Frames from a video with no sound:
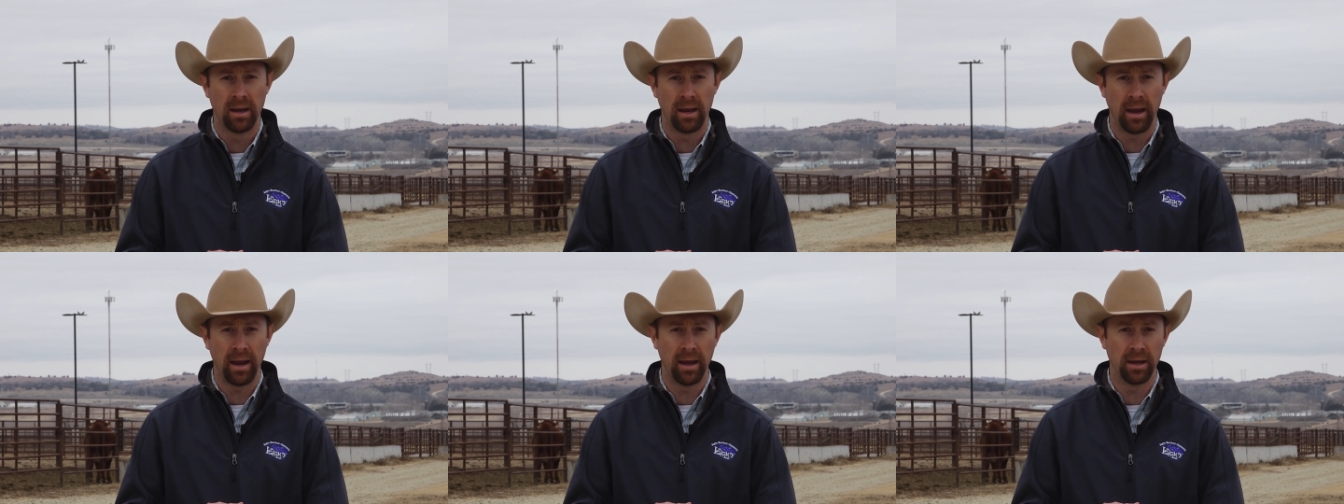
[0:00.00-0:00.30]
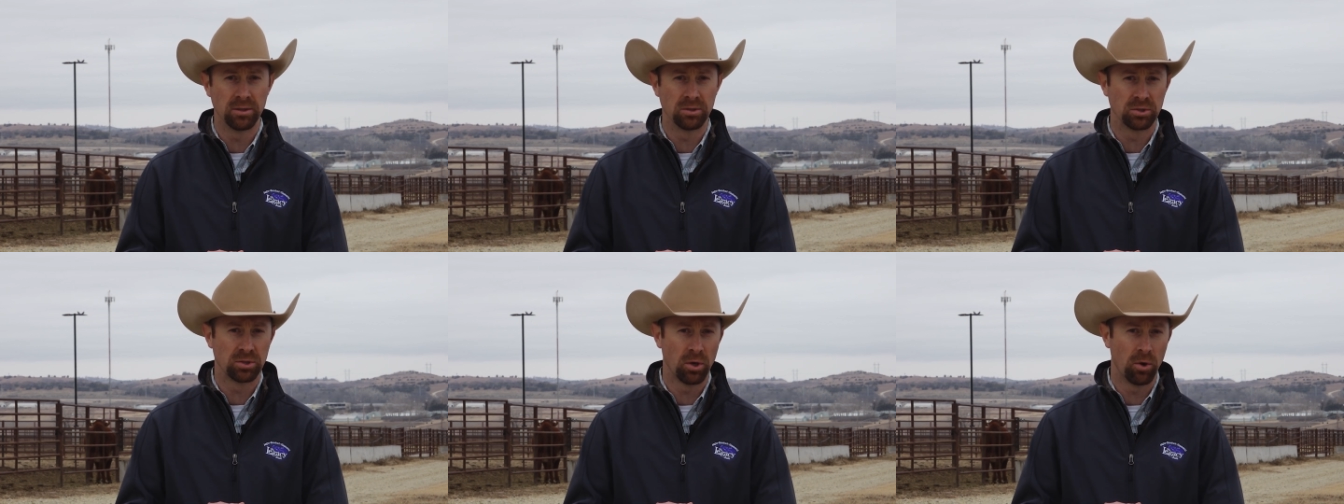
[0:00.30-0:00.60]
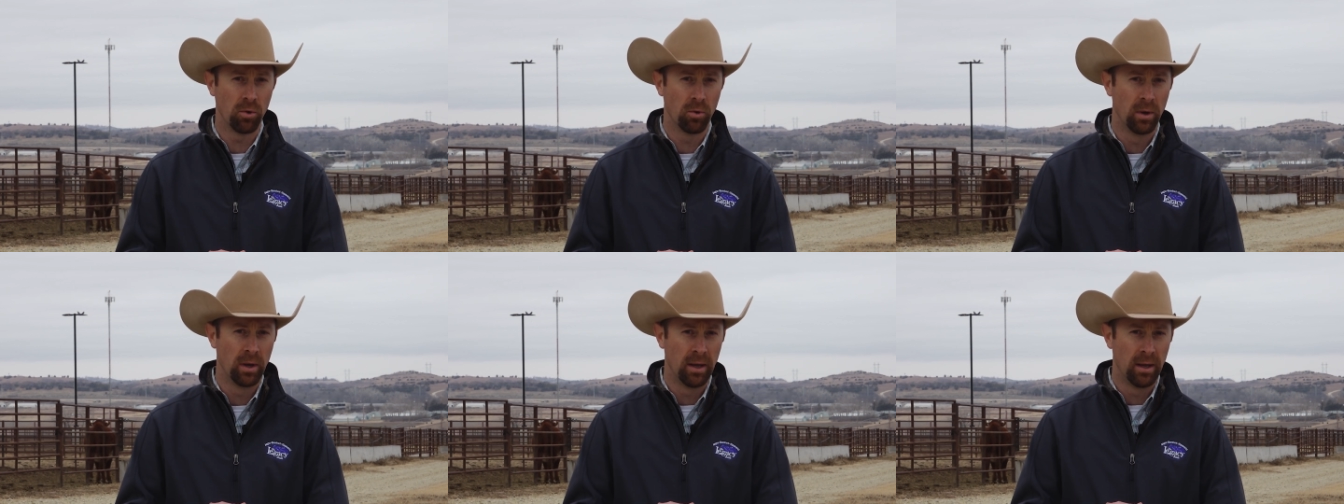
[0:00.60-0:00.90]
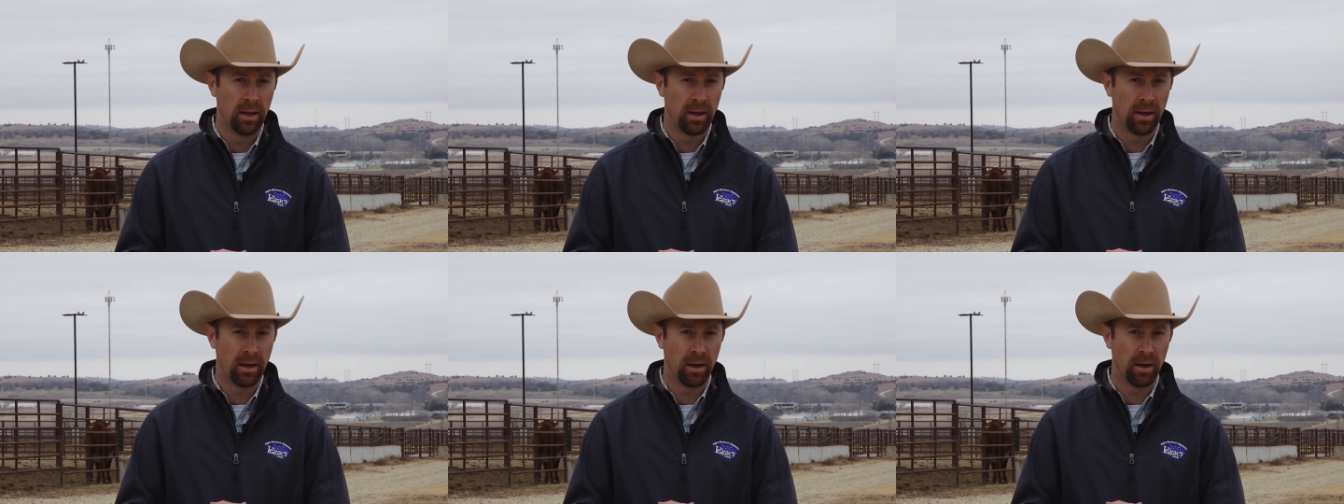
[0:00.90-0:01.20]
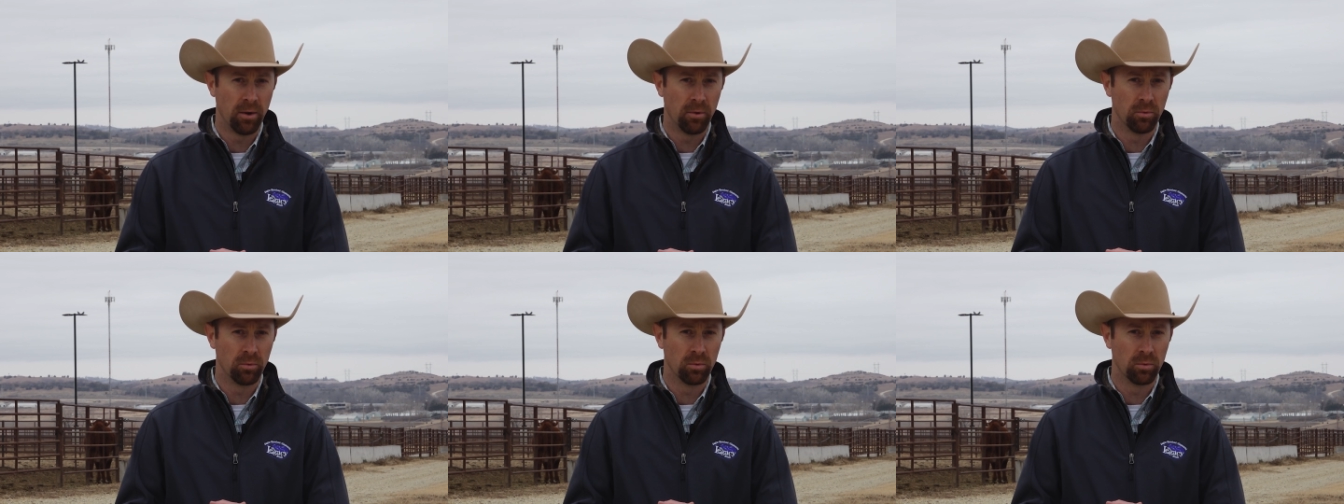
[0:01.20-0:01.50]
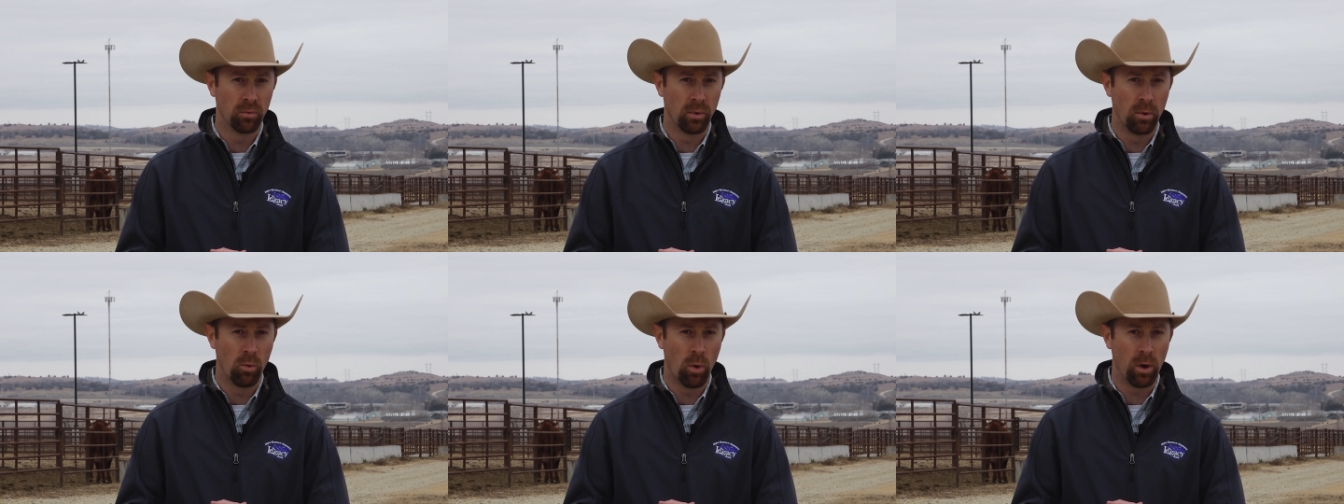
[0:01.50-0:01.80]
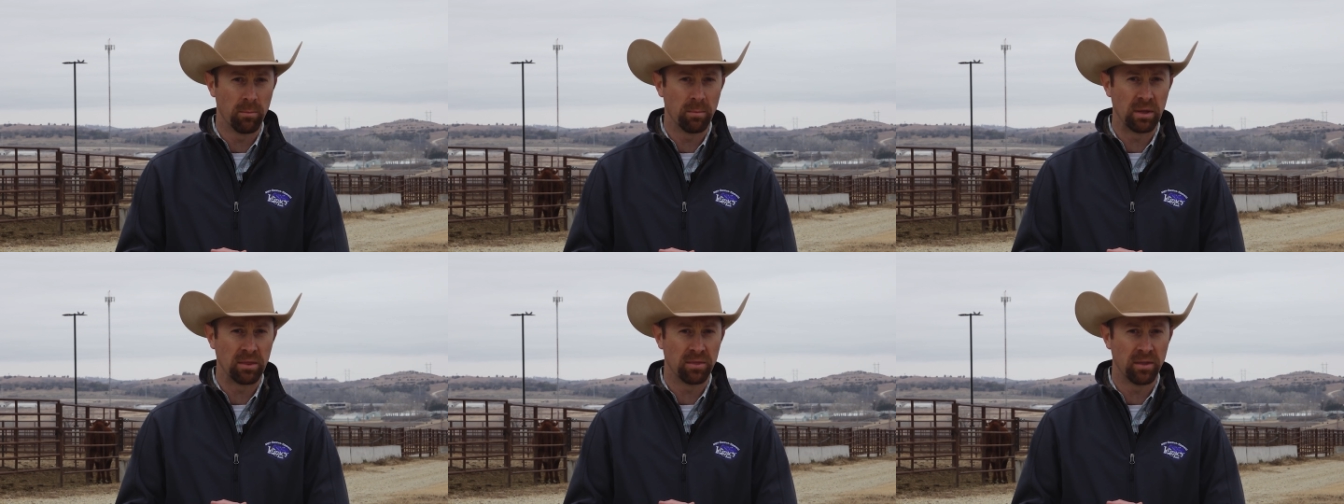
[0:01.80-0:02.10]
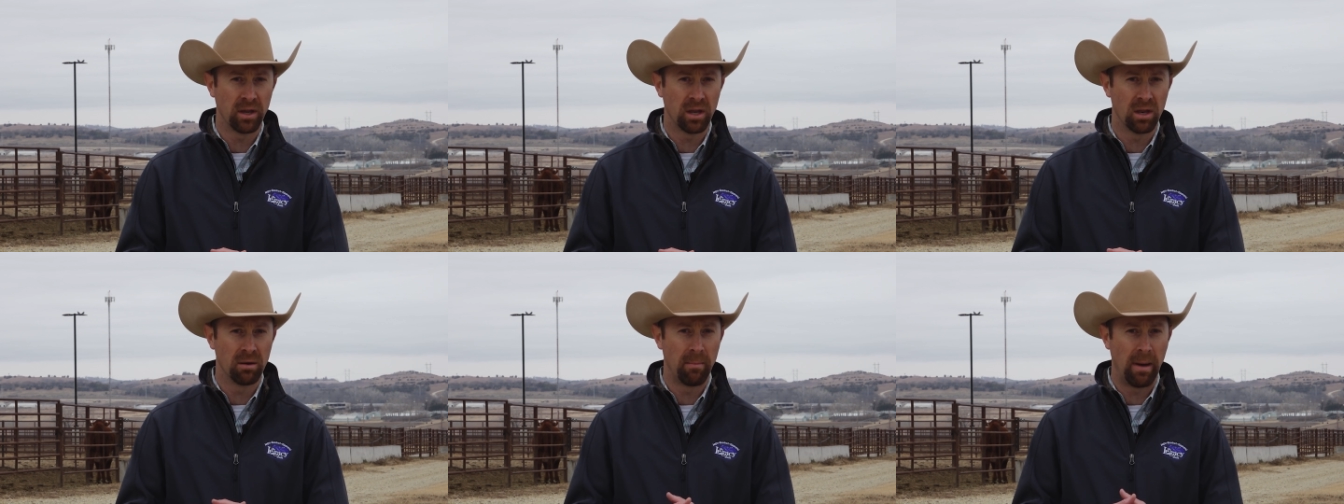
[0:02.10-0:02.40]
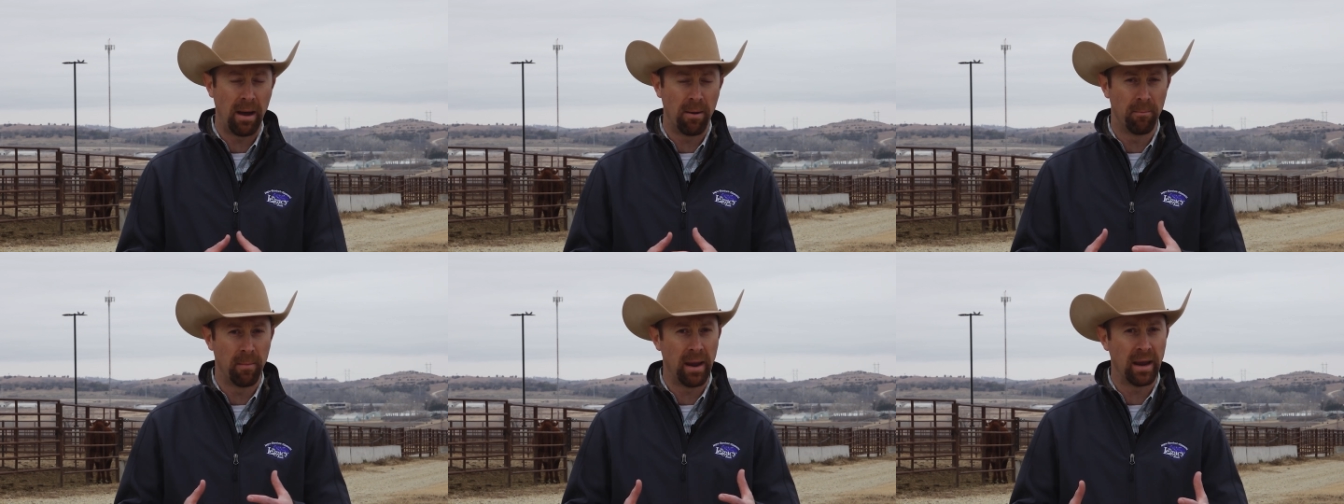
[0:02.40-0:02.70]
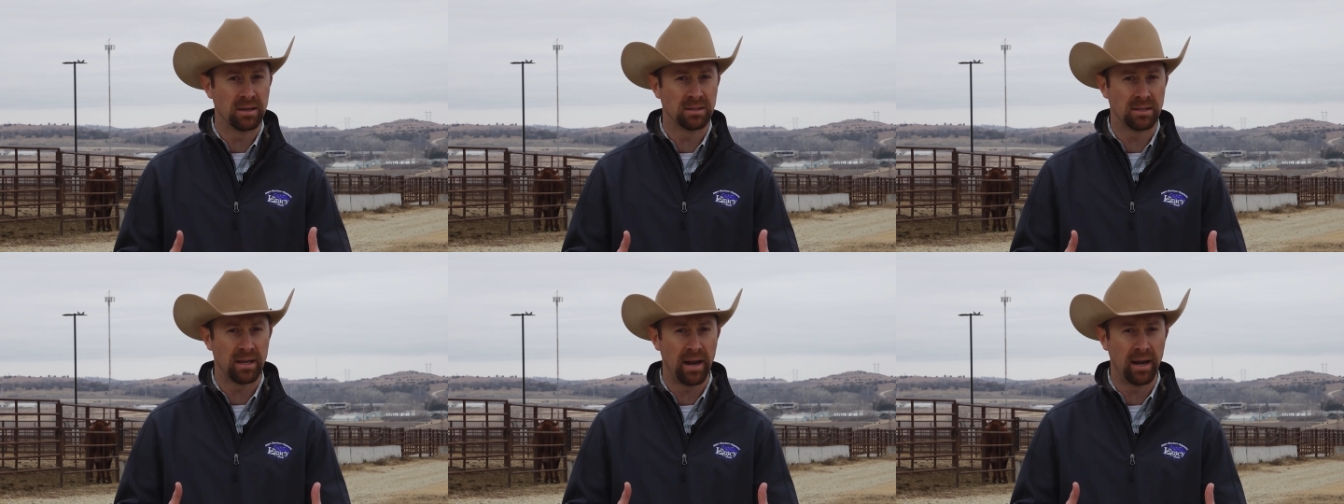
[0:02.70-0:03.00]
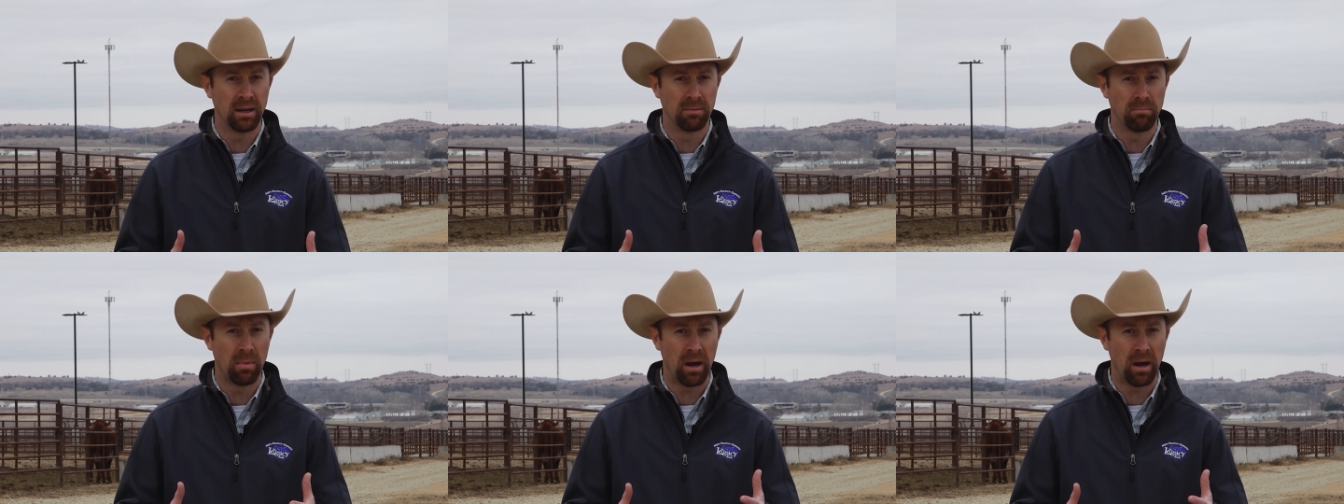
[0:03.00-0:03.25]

And so uh, we want to be thinking about maintaining